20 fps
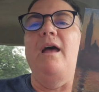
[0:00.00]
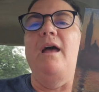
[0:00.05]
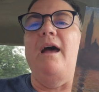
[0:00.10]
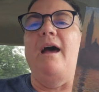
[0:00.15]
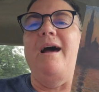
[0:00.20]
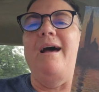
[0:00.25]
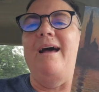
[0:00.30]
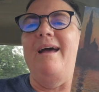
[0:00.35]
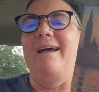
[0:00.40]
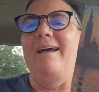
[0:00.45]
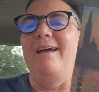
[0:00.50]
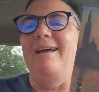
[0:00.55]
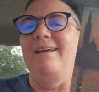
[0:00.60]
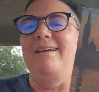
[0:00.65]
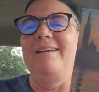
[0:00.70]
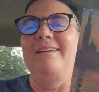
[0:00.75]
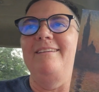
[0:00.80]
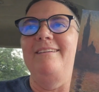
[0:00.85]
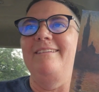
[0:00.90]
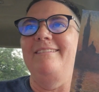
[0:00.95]

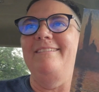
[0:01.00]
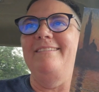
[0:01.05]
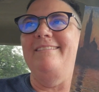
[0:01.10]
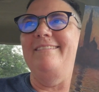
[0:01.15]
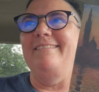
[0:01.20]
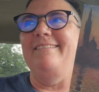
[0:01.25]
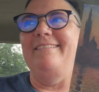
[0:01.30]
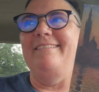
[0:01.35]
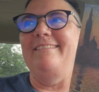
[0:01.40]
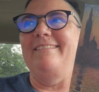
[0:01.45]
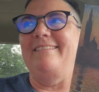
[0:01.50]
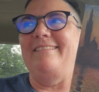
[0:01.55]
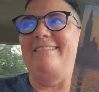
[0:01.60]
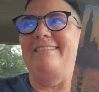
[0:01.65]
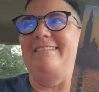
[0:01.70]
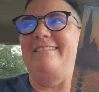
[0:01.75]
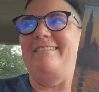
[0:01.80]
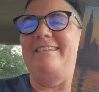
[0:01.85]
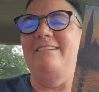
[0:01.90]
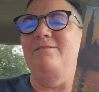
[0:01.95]
I
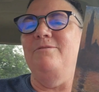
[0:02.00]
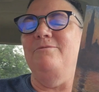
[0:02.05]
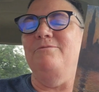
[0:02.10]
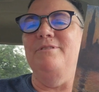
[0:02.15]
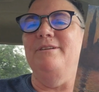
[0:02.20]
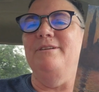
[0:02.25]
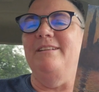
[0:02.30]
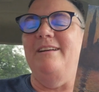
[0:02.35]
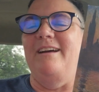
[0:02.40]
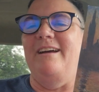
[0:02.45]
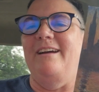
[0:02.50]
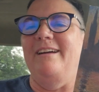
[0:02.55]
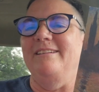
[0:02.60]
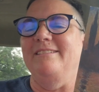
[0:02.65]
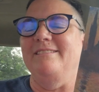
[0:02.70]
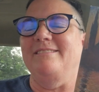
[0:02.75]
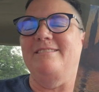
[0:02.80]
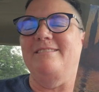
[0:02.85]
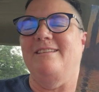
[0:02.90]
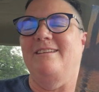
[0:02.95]
didn't
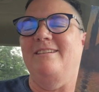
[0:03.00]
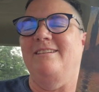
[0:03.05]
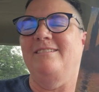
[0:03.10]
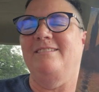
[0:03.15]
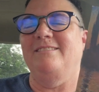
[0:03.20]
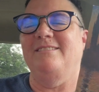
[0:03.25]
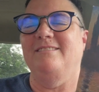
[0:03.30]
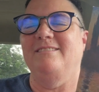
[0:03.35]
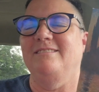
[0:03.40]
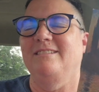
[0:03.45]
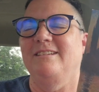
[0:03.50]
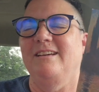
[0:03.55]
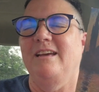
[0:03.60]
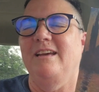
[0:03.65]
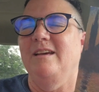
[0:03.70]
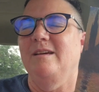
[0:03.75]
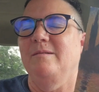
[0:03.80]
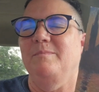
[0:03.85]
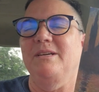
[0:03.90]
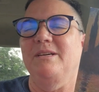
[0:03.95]
realize,
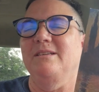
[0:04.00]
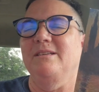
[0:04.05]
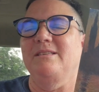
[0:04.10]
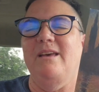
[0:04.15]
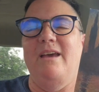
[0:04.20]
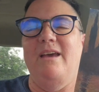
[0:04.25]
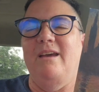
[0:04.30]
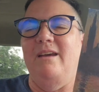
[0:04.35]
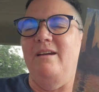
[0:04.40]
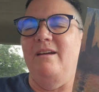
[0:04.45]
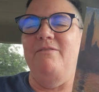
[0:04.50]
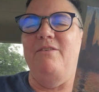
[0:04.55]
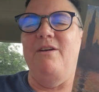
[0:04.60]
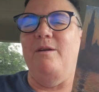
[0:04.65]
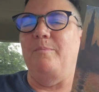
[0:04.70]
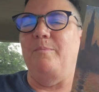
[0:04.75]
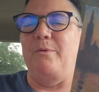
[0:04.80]
because hey, I've had a